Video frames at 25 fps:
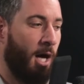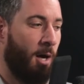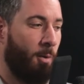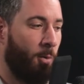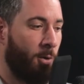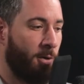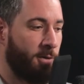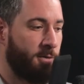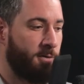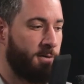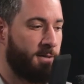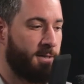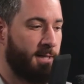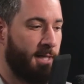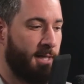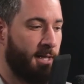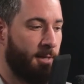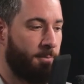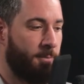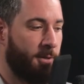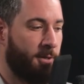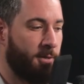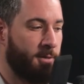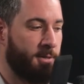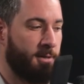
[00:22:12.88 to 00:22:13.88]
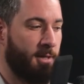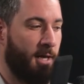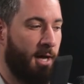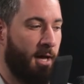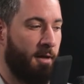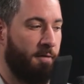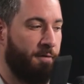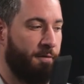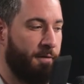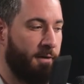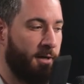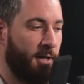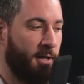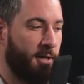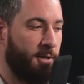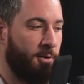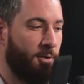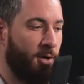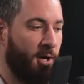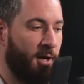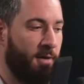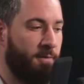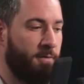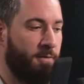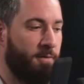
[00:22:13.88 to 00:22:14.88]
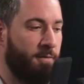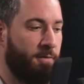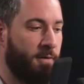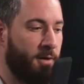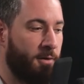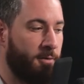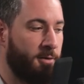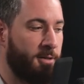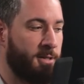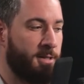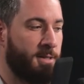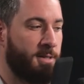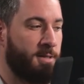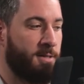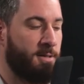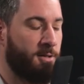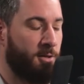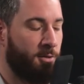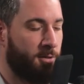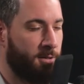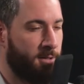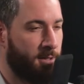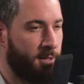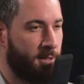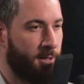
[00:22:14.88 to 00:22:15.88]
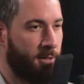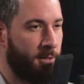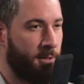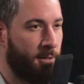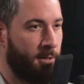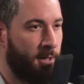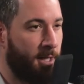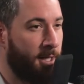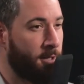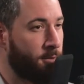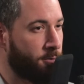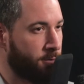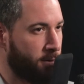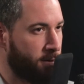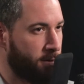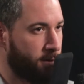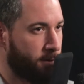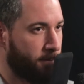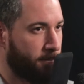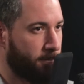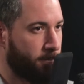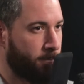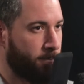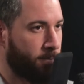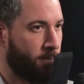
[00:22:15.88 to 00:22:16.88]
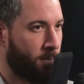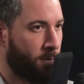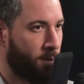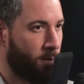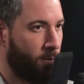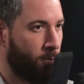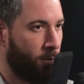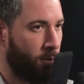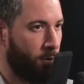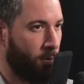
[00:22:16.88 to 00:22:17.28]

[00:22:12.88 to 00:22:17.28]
I want to say that because I feel like you have a very certain interest mm-hmm.